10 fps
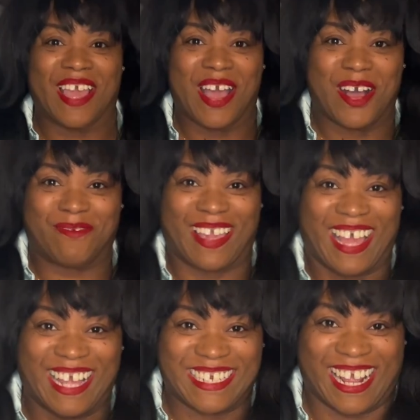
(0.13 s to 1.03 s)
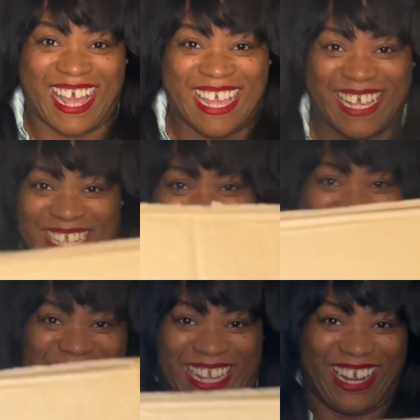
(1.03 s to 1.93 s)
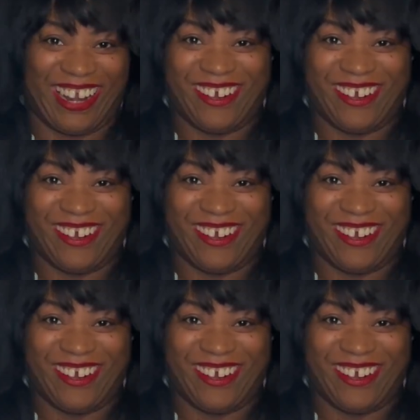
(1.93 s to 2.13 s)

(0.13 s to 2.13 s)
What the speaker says: Oh my gosh, guys, it's here.